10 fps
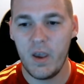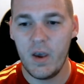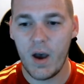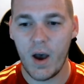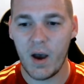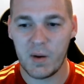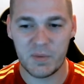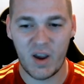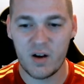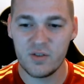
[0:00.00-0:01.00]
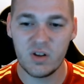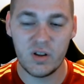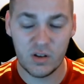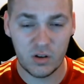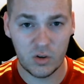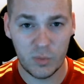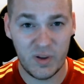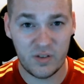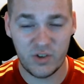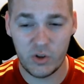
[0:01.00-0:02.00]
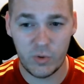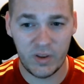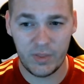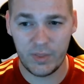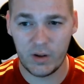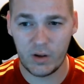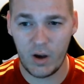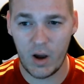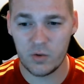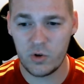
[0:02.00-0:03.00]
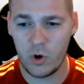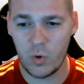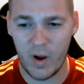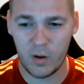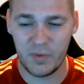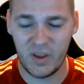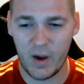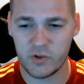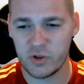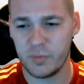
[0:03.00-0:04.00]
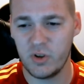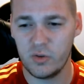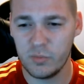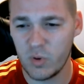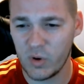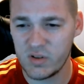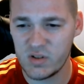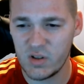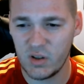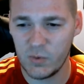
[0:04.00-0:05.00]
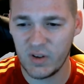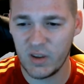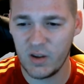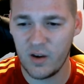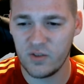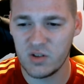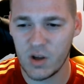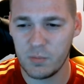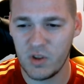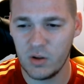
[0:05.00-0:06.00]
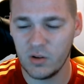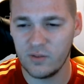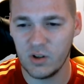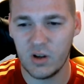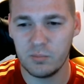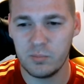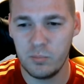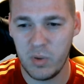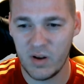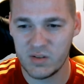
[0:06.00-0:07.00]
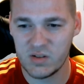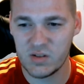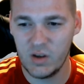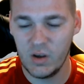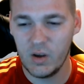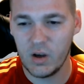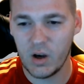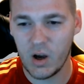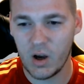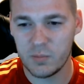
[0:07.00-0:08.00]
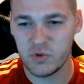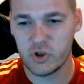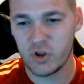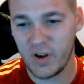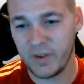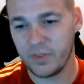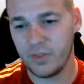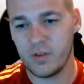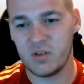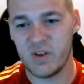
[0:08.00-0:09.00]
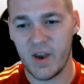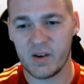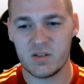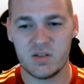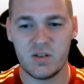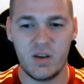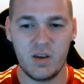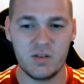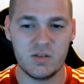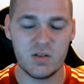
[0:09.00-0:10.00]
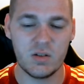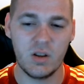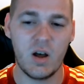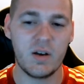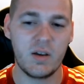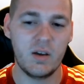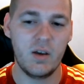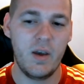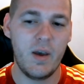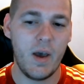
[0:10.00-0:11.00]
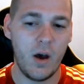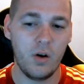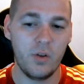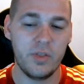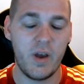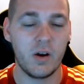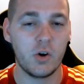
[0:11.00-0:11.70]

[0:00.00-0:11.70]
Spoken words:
Kind of a little bit of a unique thing. I don't know how many attribute points that you would get every time that you level up, but strength, dex, int, luck, health, and